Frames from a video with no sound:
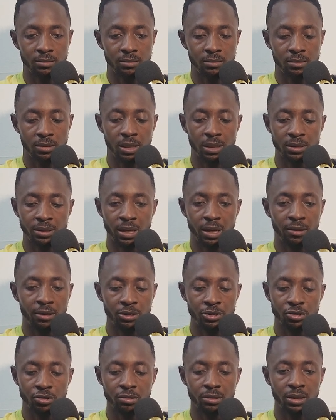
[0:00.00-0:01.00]
their
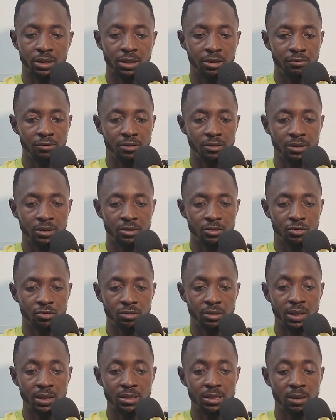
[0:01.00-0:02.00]
direction and everything, to
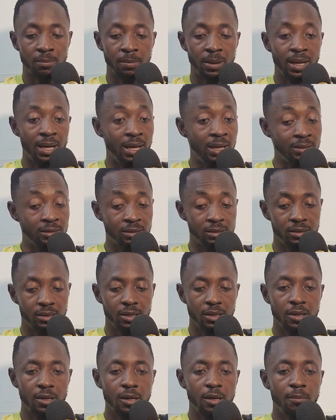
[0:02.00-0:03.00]
get their bias.
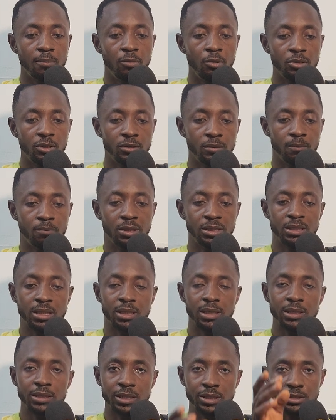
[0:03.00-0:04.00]
But
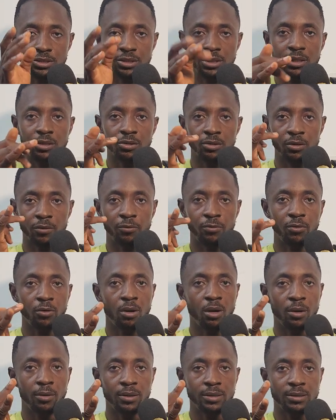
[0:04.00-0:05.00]
basically, they trade on the 4
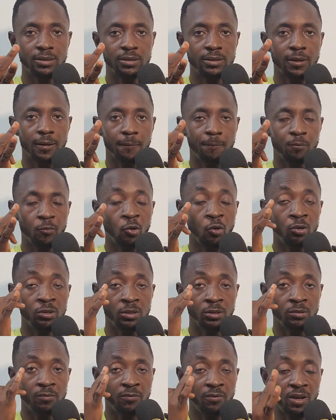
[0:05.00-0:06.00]
hours, on the
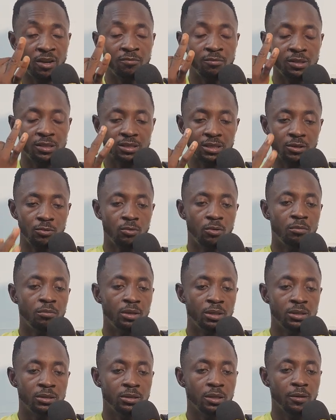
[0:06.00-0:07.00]
5 minutes and the 1
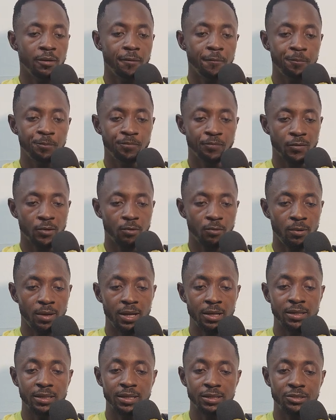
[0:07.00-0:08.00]
minute. While
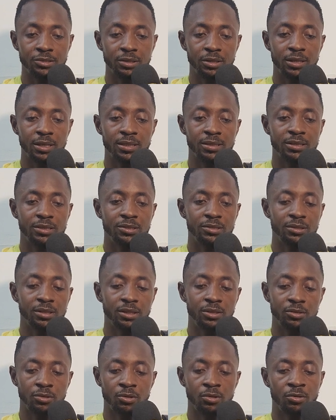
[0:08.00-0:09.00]
day traders
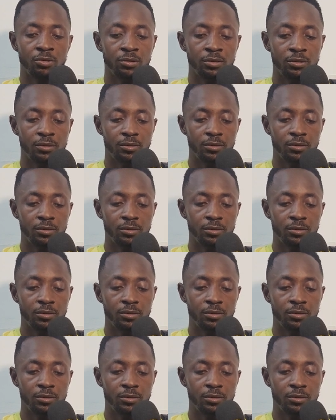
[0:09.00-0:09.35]
trade on